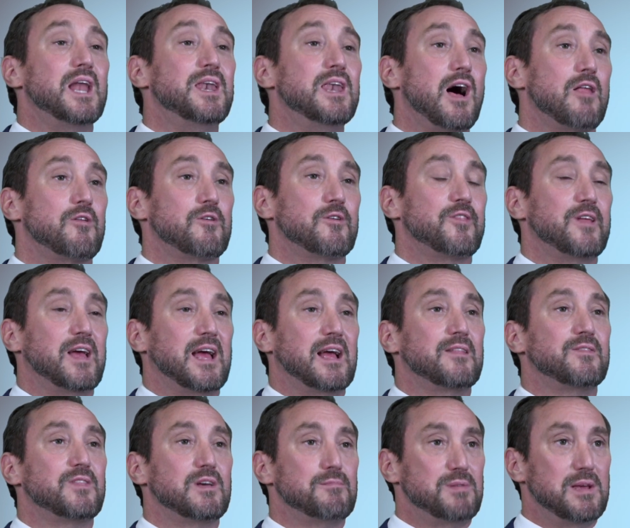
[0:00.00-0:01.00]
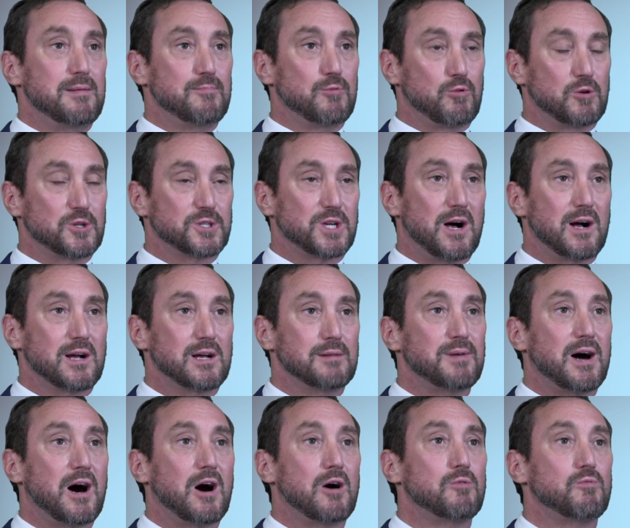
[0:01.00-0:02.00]
Another thing that people will talk
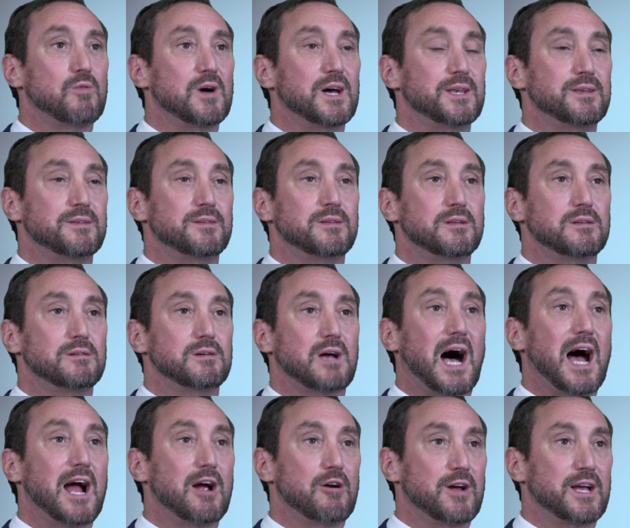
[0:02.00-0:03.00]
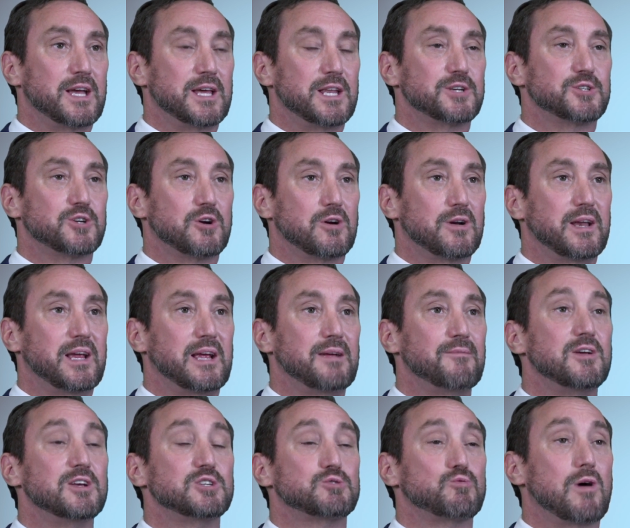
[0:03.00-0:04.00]
about when hiring an
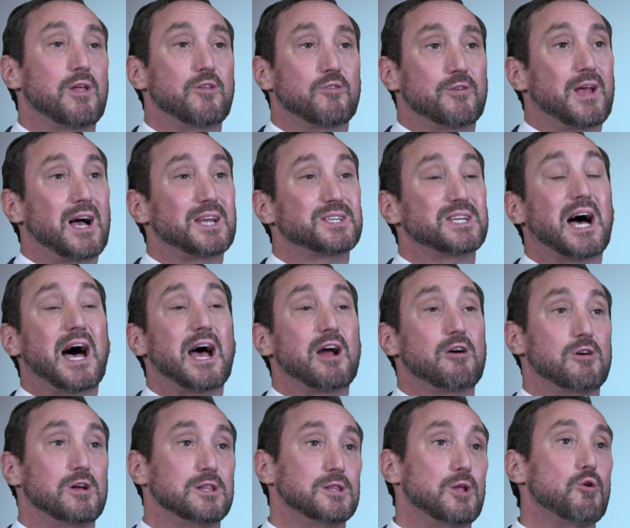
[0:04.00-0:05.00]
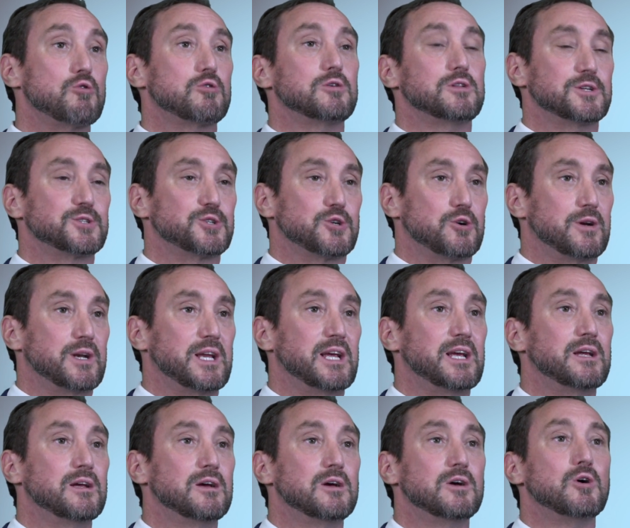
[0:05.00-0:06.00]
attorney is whether or not to hire a local
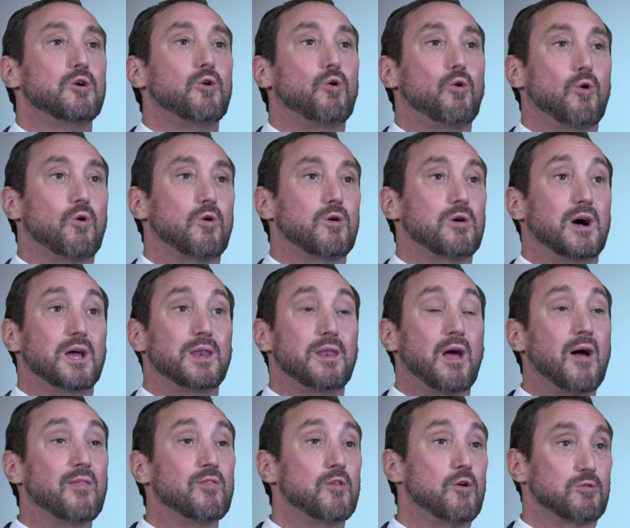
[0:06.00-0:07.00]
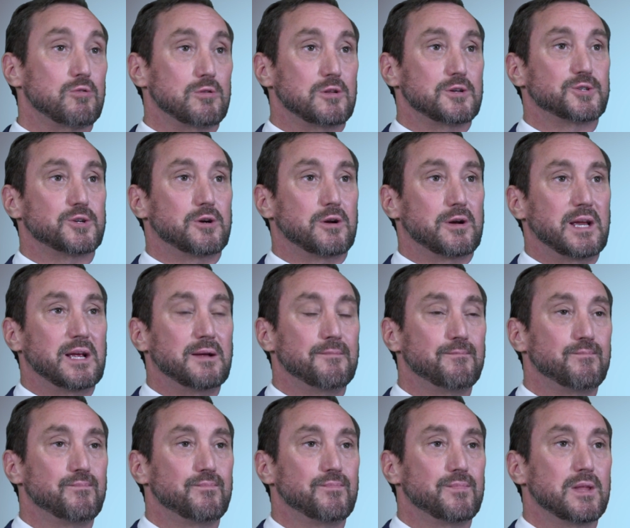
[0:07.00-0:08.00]
attorney or a non-local attorney.
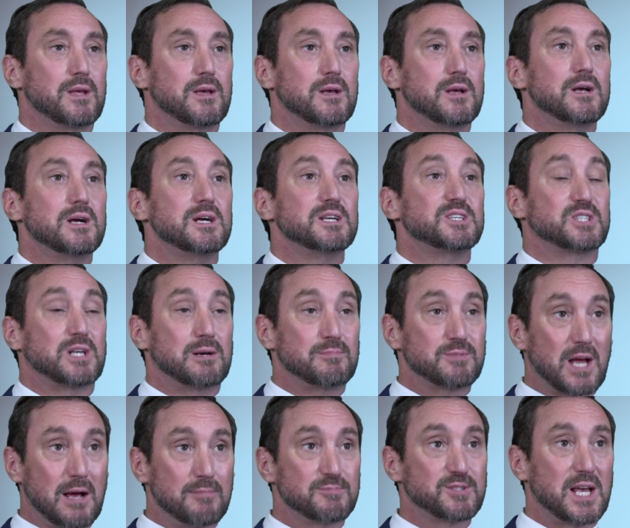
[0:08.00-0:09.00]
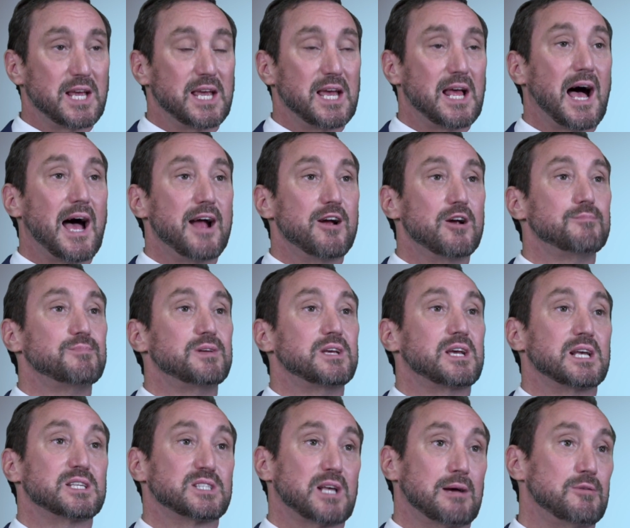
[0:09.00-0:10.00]
Sometimes I get hired
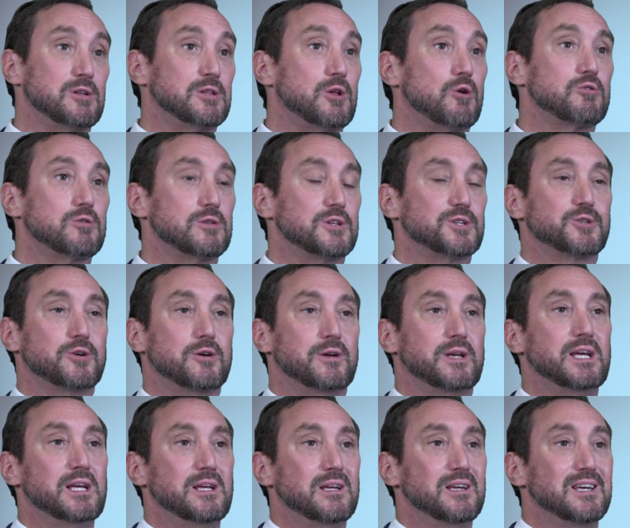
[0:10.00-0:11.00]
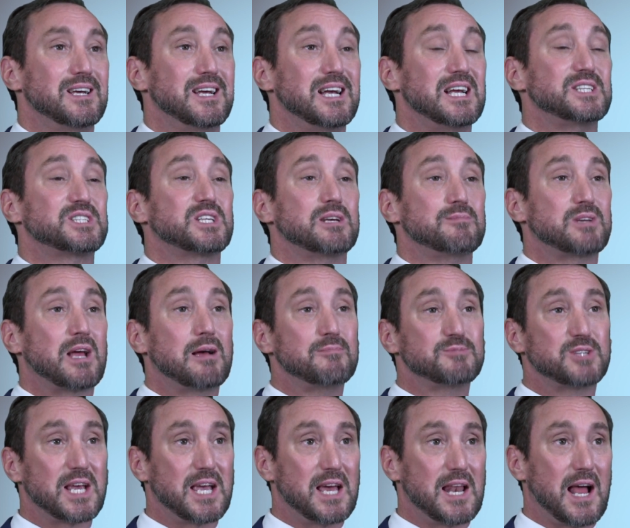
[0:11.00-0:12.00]
because I'm a local attorney, and
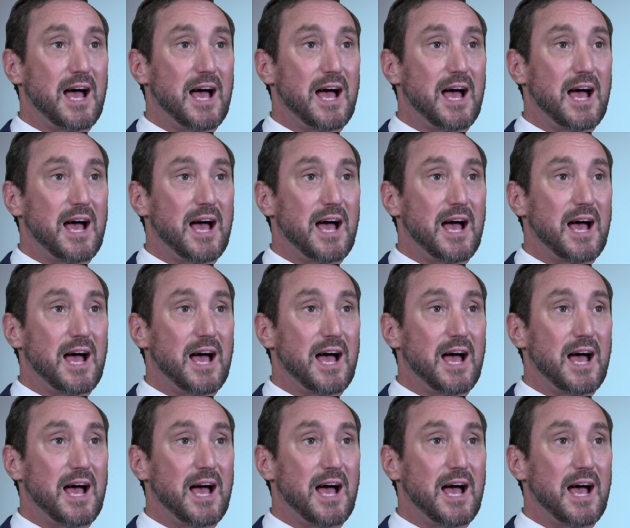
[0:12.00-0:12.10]
sometimes I get